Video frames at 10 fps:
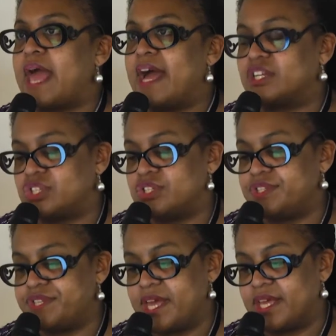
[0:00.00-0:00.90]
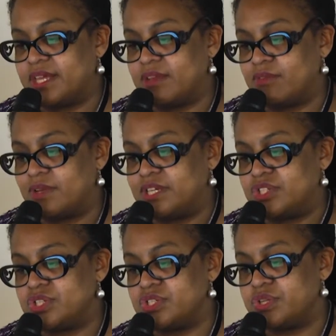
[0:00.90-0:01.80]
actions taken in
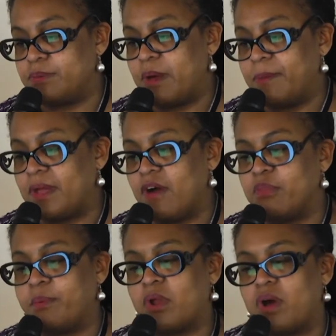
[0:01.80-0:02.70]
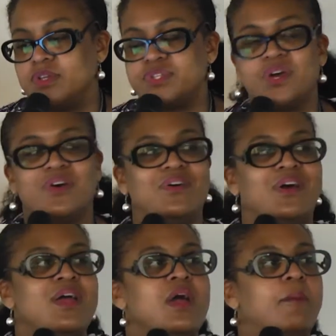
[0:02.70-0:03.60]
relation to public health, but also
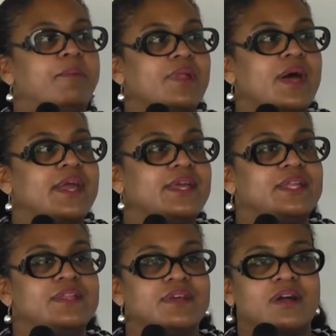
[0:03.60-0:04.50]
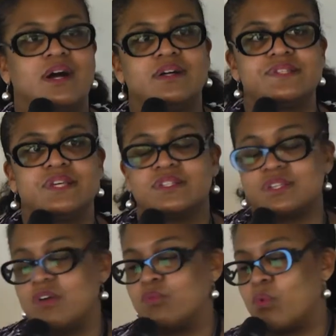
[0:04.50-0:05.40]
applying it in the context
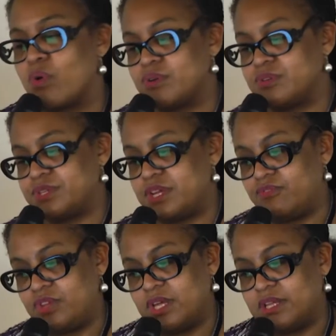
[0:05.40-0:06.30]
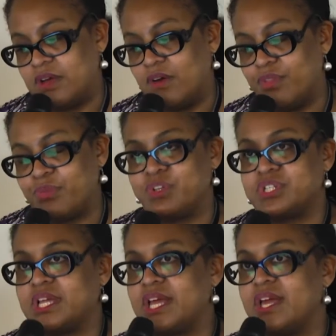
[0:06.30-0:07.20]
of worker safety and health, which
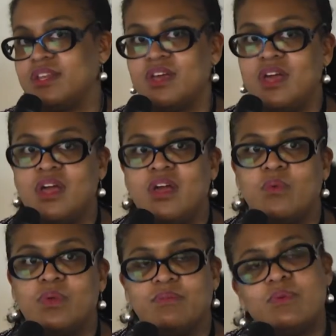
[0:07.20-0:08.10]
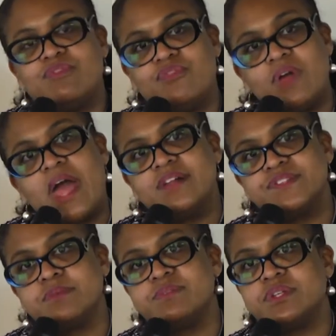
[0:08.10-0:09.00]
again, we've had
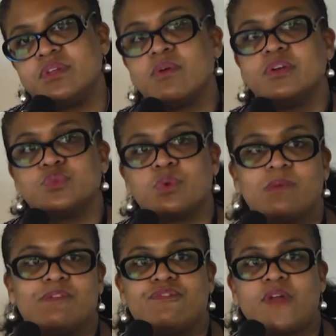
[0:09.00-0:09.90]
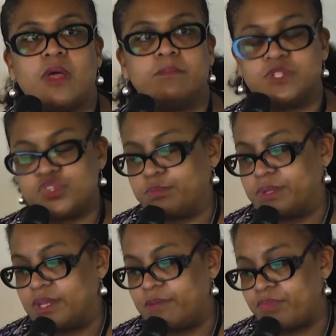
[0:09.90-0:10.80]
some scenarios where we failed
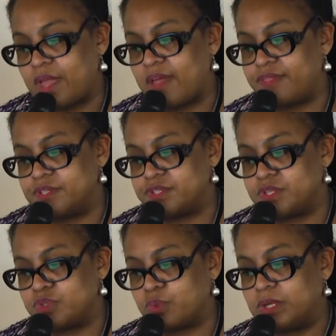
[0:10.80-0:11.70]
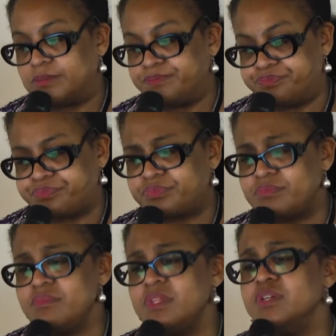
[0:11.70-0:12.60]
miserably at this as well.
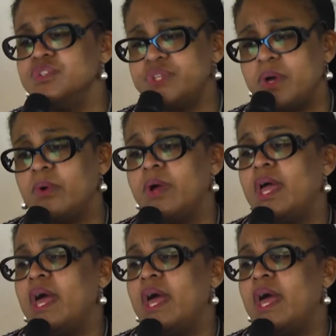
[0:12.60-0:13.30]
So